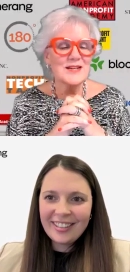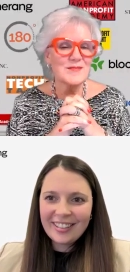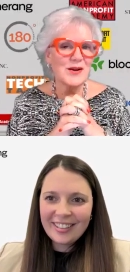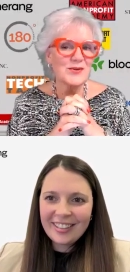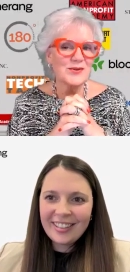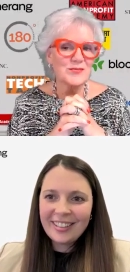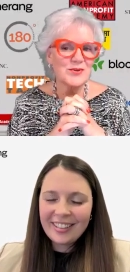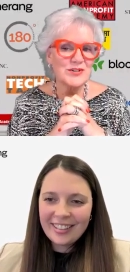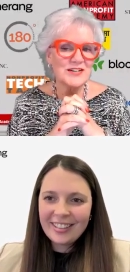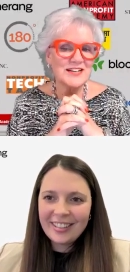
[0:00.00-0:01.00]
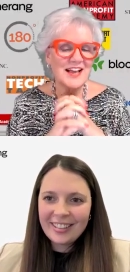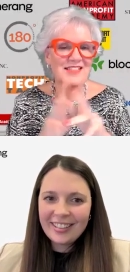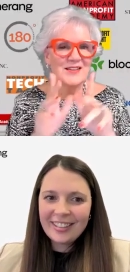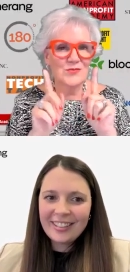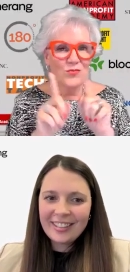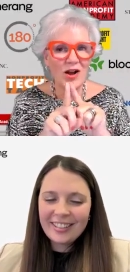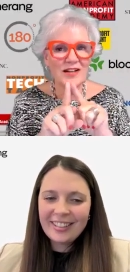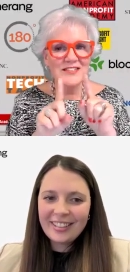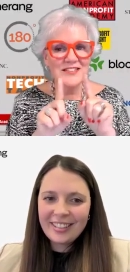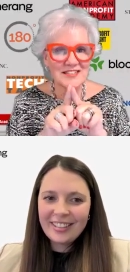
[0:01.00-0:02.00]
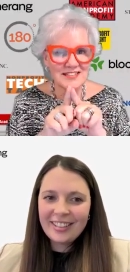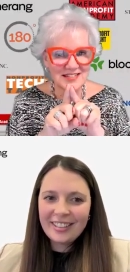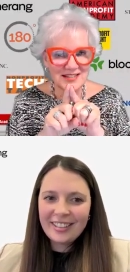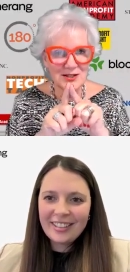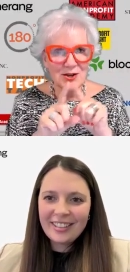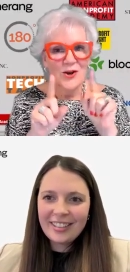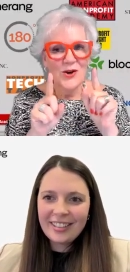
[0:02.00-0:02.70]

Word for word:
Speaker 1: in my own community, and then watch and see